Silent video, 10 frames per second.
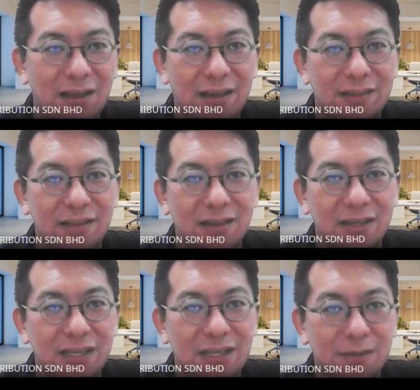and the
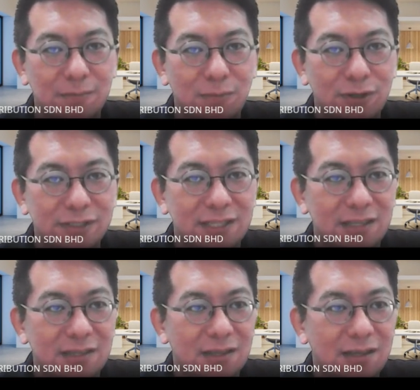e-invoice
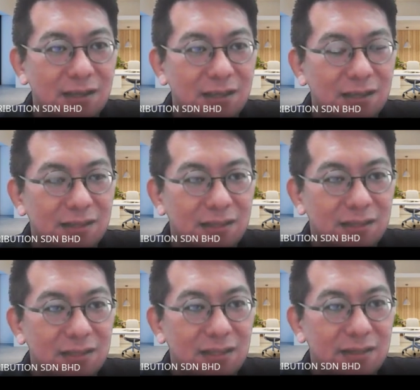
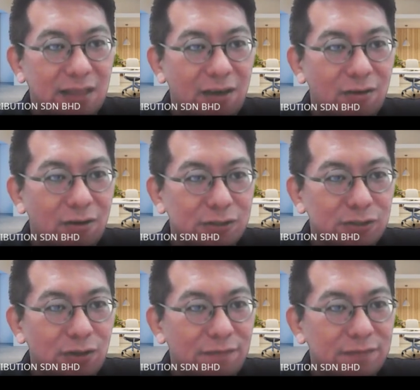detail
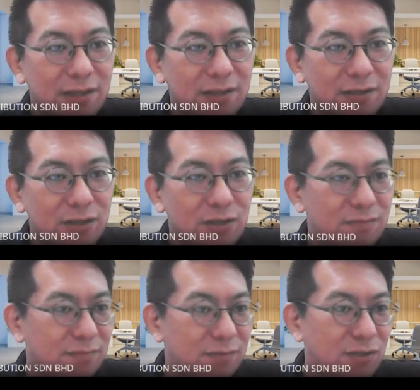also have the
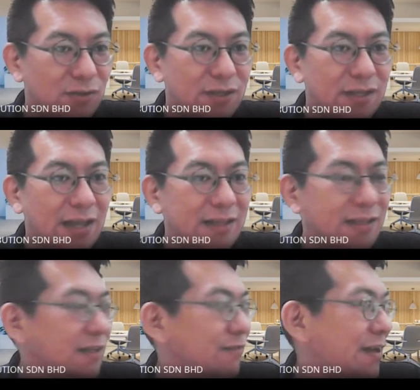unique
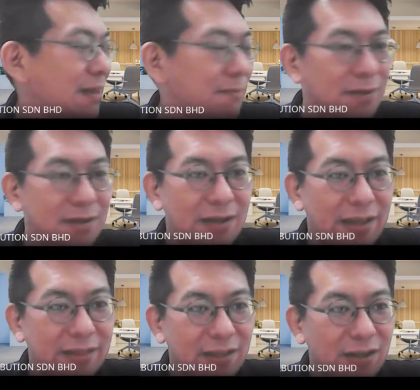identifier number
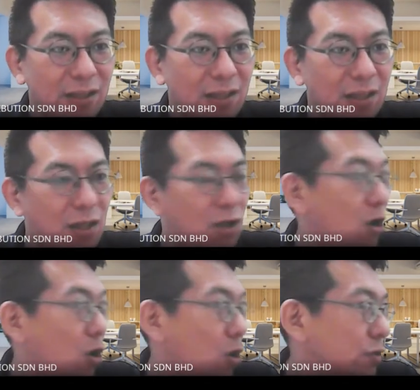and the
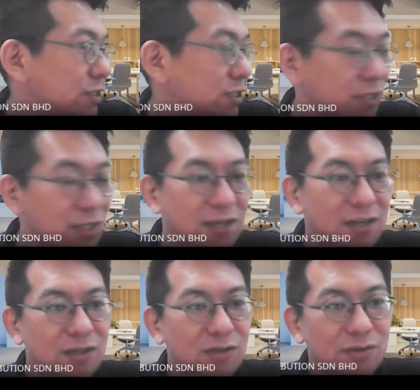
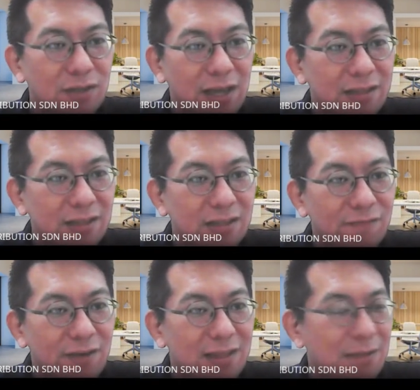original unique
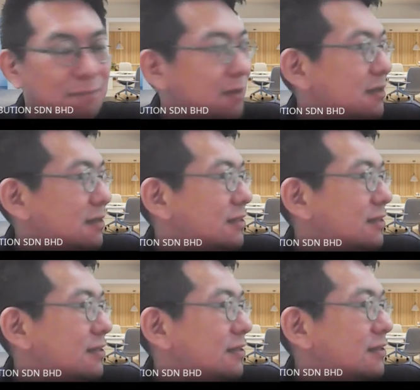identifier number
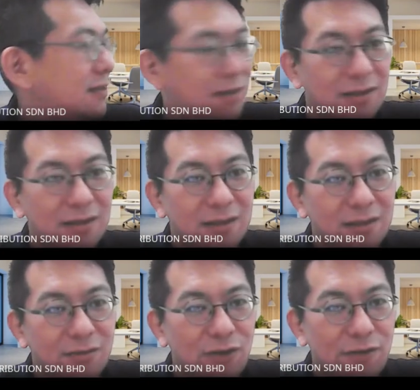
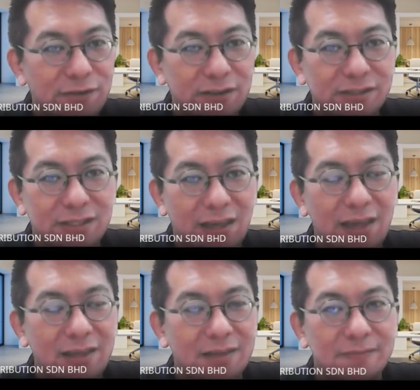reference. Okay.